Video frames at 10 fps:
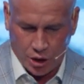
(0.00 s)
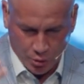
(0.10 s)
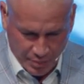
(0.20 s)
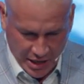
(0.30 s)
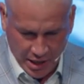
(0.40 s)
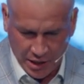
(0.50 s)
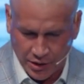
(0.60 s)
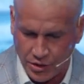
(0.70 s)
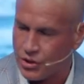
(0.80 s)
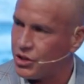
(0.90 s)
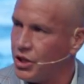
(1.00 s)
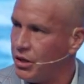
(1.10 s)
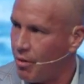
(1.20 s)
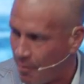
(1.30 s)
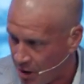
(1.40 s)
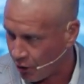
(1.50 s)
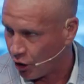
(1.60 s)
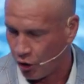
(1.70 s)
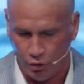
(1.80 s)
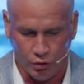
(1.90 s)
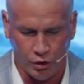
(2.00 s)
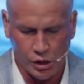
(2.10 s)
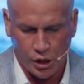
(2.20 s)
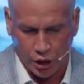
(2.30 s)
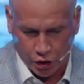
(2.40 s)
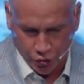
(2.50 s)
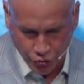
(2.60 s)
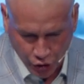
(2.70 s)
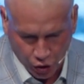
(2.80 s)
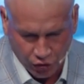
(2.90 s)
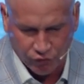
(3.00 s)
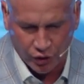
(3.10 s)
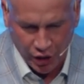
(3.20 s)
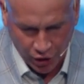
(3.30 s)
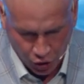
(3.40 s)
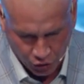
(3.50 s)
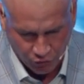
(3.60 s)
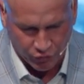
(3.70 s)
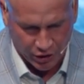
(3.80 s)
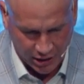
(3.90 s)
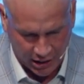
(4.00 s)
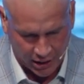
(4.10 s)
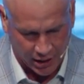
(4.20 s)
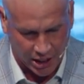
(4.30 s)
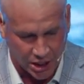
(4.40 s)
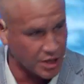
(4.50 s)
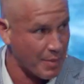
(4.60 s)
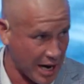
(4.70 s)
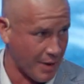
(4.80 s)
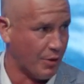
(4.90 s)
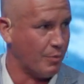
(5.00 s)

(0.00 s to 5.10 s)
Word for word: obedience, miracle occurs over and over again in the Bible.